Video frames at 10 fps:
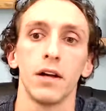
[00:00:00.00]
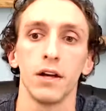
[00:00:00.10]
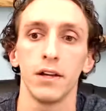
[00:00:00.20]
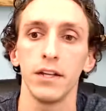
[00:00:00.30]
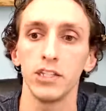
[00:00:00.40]

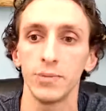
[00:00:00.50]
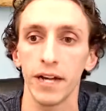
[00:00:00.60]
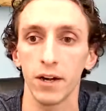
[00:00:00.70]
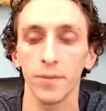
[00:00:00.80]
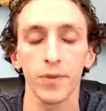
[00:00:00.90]
Egypt
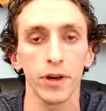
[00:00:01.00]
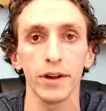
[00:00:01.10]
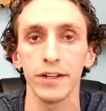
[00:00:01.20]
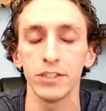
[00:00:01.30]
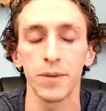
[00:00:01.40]
Air or Air
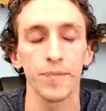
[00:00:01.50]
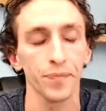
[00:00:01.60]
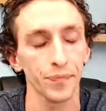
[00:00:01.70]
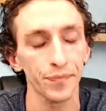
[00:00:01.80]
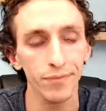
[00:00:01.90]
Egypt
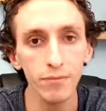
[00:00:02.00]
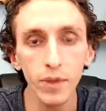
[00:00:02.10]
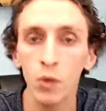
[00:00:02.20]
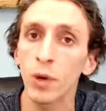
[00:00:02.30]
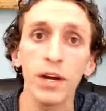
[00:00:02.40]

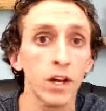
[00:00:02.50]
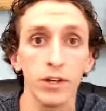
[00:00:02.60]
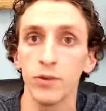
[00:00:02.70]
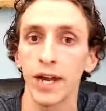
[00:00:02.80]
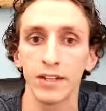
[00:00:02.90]
right on
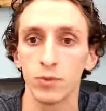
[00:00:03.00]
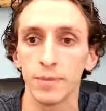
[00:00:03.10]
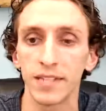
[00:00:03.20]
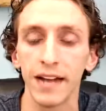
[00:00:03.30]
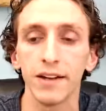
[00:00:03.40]
United's
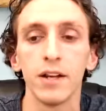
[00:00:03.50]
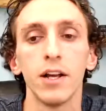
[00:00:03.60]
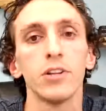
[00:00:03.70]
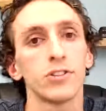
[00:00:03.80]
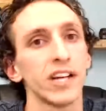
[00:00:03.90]
website.
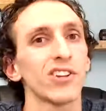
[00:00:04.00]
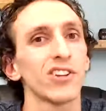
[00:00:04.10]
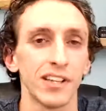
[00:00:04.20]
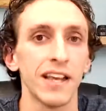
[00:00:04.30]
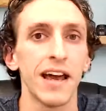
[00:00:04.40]
So take a
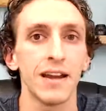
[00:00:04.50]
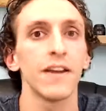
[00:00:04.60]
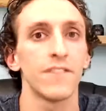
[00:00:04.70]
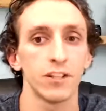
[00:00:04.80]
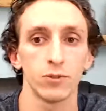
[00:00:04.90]
look at
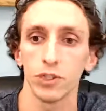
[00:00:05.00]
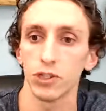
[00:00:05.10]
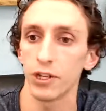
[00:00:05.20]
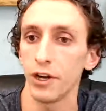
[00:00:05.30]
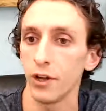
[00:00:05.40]
that if that's
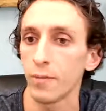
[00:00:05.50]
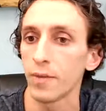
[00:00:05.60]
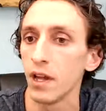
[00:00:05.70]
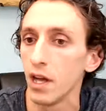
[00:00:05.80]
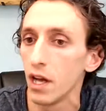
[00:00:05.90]
what you're looking to
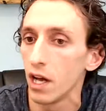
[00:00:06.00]
do.